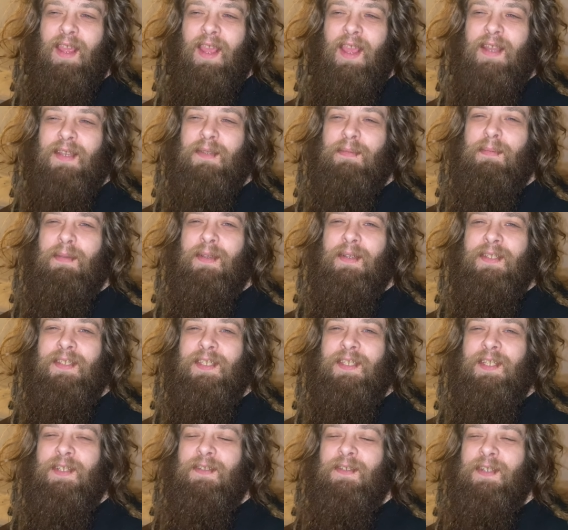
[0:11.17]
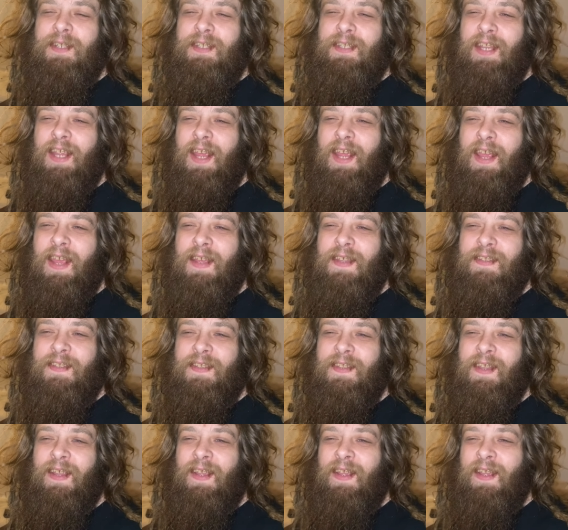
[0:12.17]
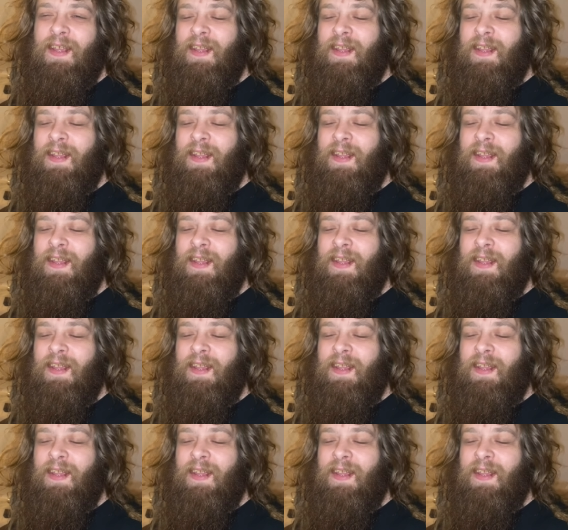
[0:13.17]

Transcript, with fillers: Xbox Series S.